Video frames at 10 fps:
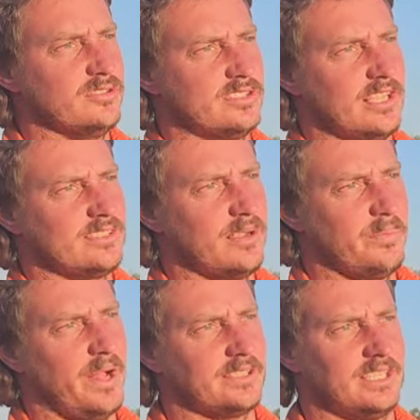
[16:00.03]
sensor
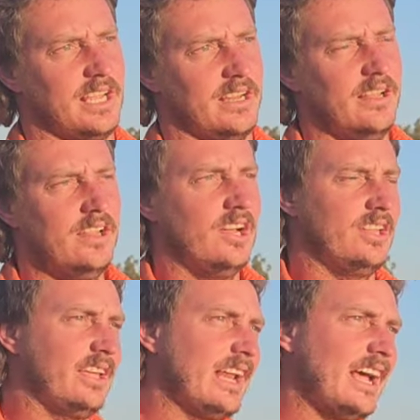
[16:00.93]
plugged in. I
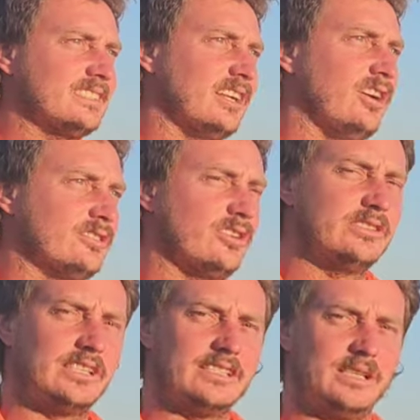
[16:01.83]
think it has an O2
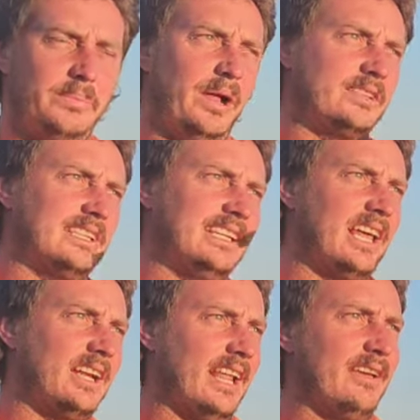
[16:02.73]
sensor plugged in
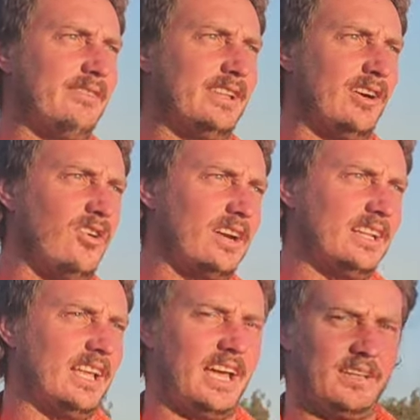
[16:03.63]
that'll even the
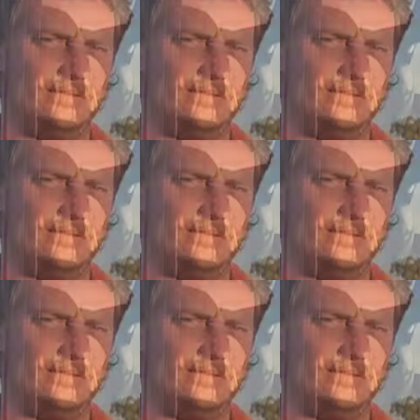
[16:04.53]
idle out.